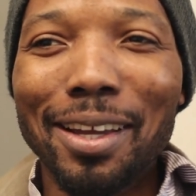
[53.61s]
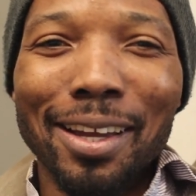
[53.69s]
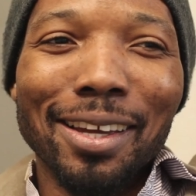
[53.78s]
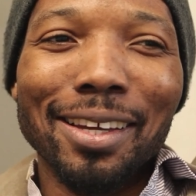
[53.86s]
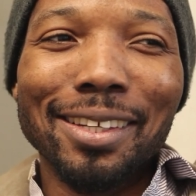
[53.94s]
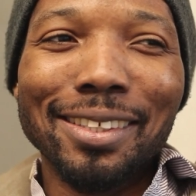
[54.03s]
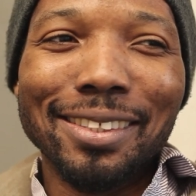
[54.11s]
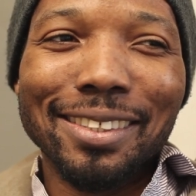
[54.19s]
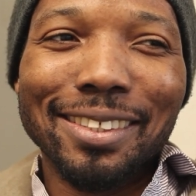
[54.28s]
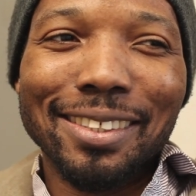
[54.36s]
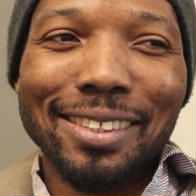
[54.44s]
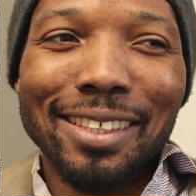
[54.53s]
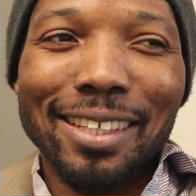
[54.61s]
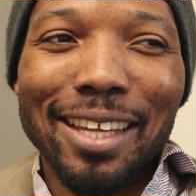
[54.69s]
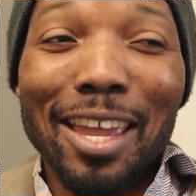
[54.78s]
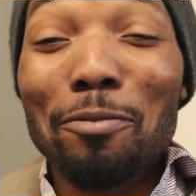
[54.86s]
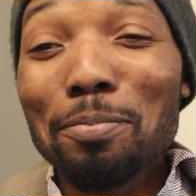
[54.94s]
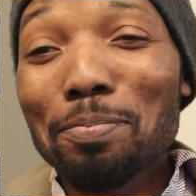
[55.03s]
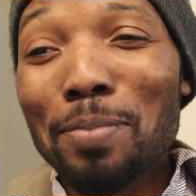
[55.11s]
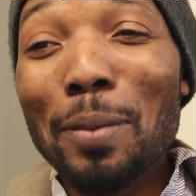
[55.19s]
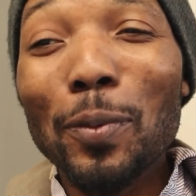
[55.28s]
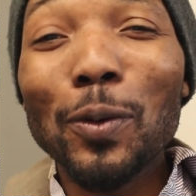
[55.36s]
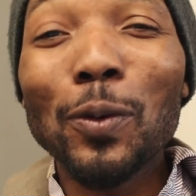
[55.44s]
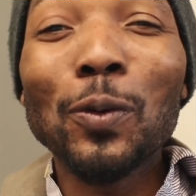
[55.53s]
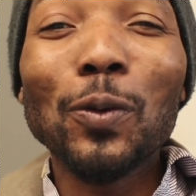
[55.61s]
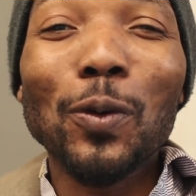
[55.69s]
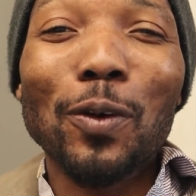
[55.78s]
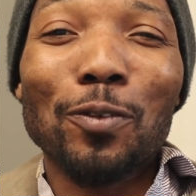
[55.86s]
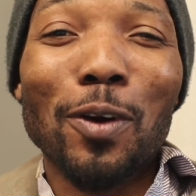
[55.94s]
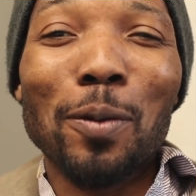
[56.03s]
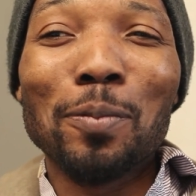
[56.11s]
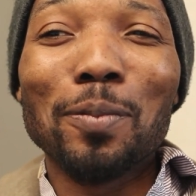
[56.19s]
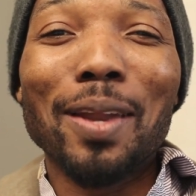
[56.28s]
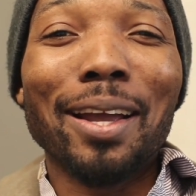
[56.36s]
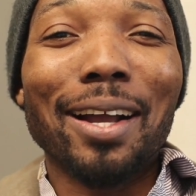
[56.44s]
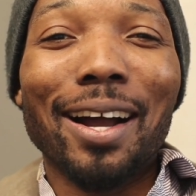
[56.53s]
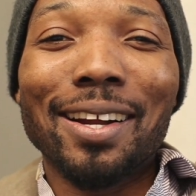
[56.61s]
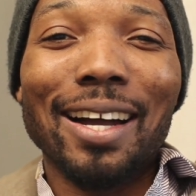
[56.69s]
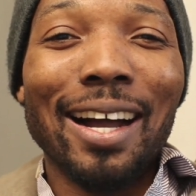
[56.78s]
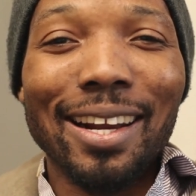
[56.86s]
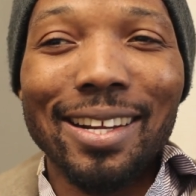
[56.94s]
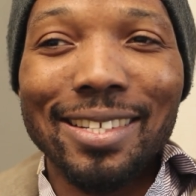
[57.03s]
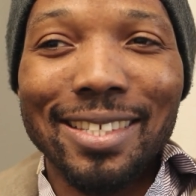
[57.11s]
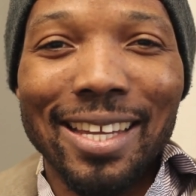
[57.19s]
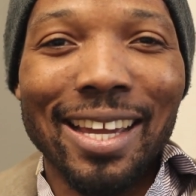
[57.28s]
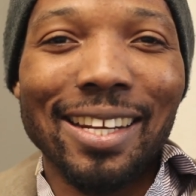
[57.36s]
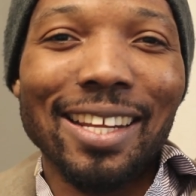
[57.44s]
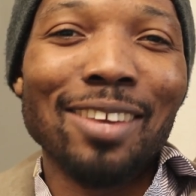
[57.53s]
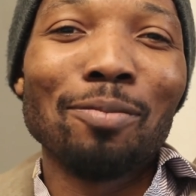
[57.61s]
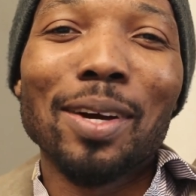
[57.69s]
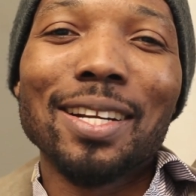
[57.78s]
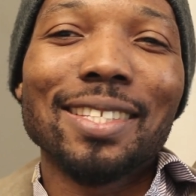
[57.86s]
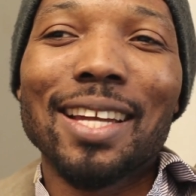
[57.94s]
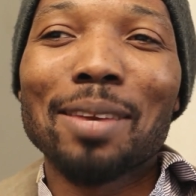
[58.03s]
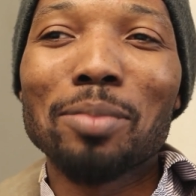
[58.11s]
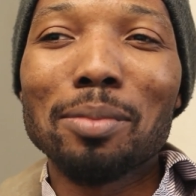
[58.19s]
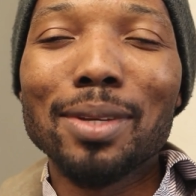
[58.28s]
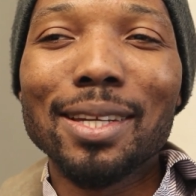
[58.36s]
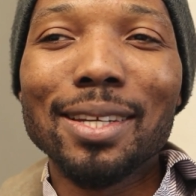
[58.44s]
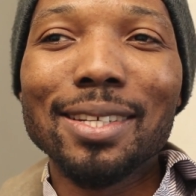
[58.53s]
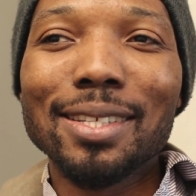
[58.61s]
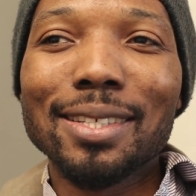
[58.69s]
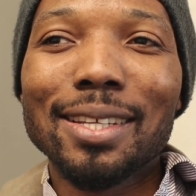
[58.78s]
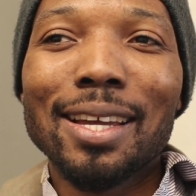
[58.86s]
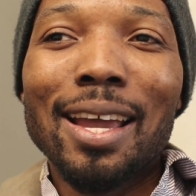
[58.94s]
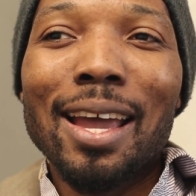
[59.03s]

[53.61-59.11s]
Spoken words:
And even people who are from like other islands can't even understand me because